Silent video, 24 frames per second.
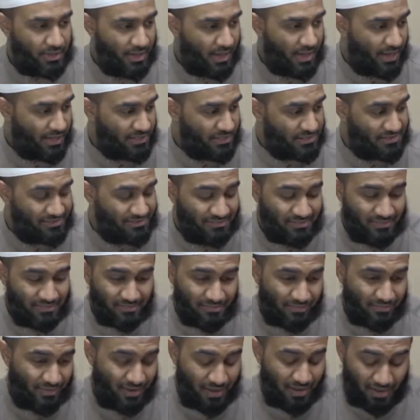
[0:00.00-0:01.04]
he has
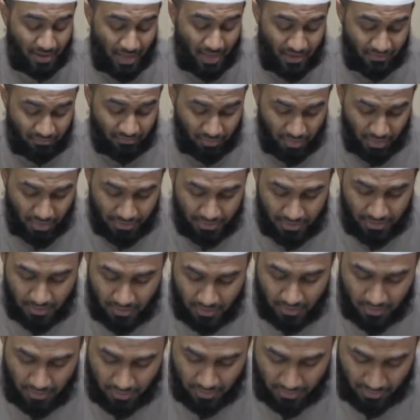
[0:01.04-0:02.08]
a lot of blood,
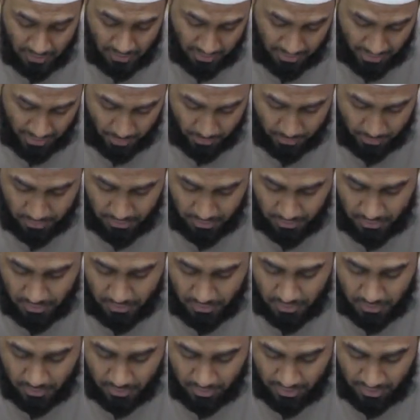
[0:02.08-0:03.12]
then that will
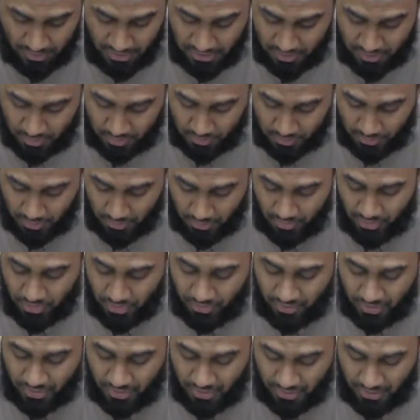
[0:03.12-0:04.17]
break his wudu. Number
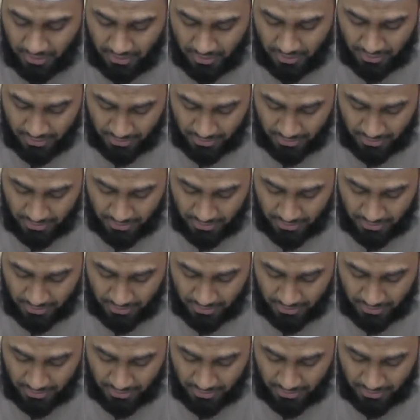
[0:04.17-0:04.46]
3